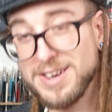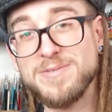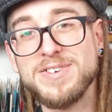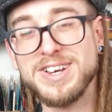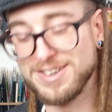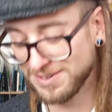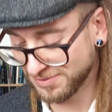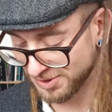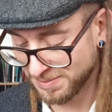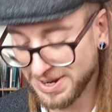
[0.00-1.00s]
I'm really looking
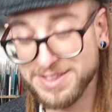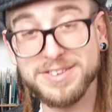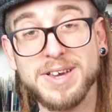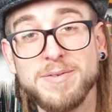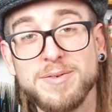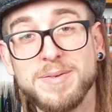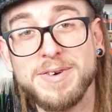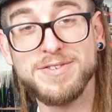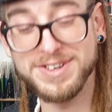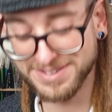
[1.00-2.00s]
forward to playing this game with one of my
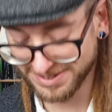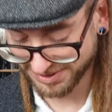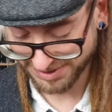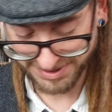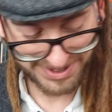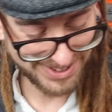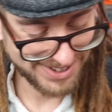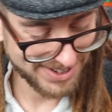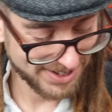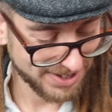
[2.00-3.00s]
friends. It looks good.
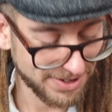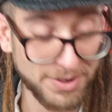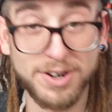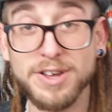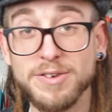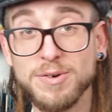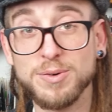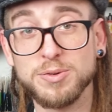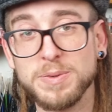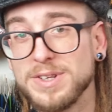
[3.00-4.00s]
Got to learn the
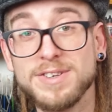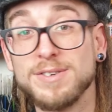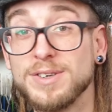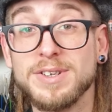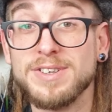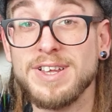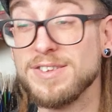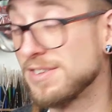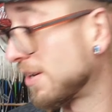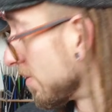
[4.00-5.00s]
rules, but it doesn't look
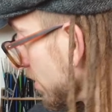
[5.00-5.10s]
intense. So